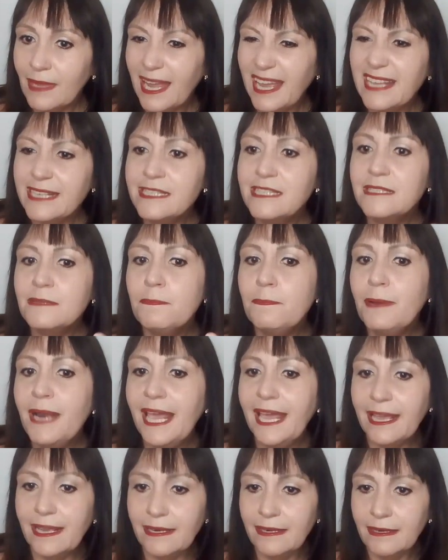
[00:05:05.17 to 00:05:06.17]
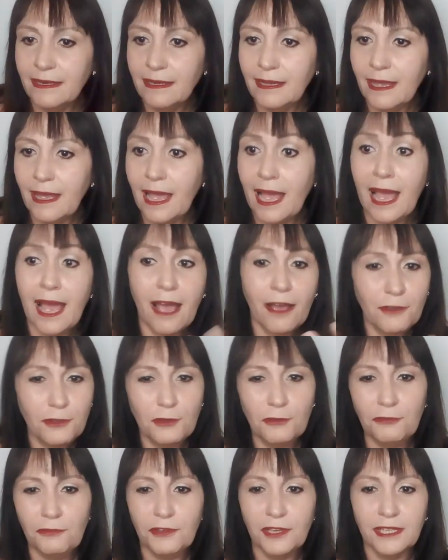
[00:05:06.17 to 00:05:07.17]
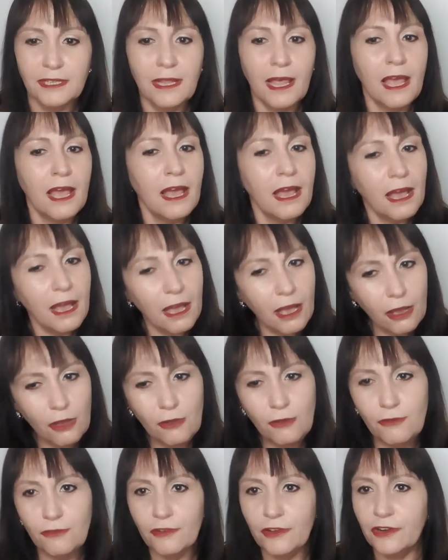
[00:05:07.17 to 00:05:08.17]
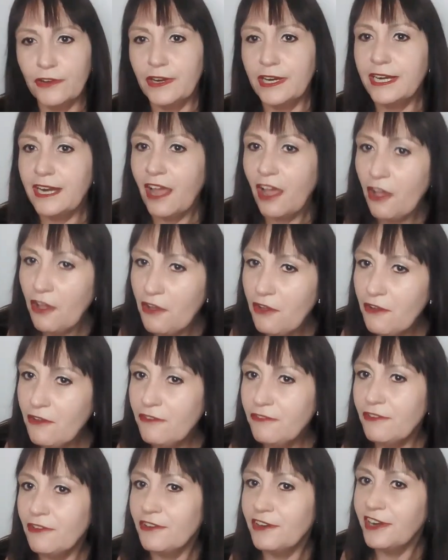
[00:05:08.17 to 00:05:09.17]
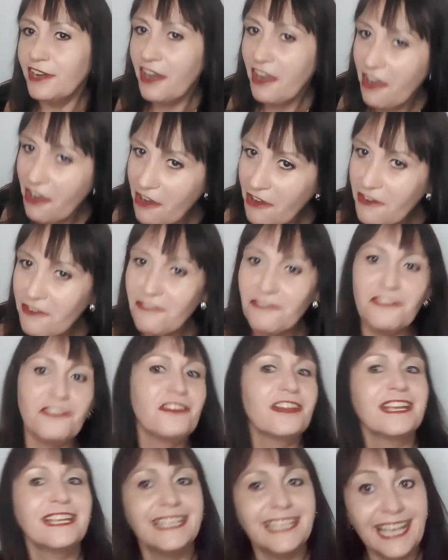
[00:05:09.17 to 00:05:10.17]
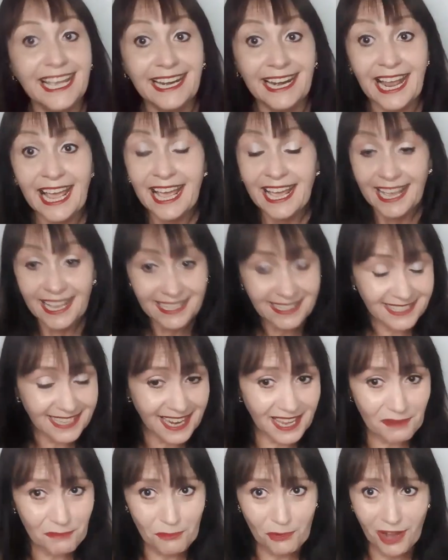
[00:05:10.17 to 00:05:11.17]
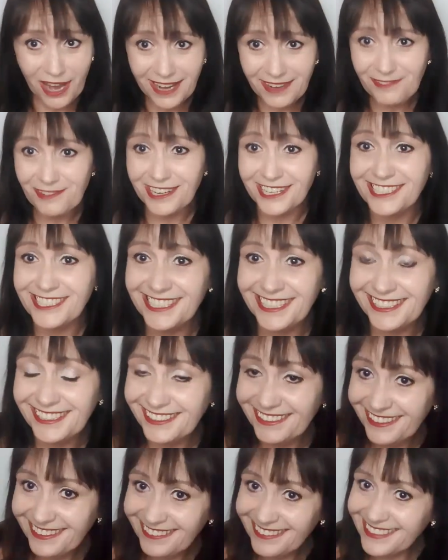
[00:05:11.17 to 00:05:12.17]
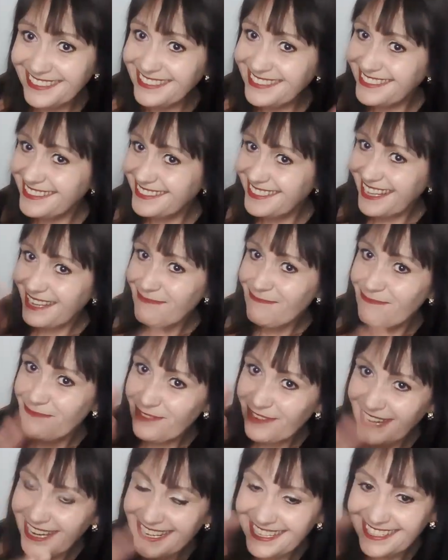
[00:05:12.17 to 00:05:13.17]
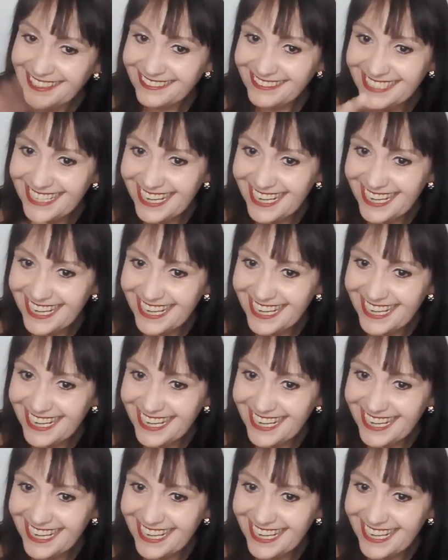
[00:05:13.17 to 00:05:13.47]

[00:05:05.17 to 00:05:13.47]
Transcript: explain how you feel over and over and over again. It's like brainwashing, they break you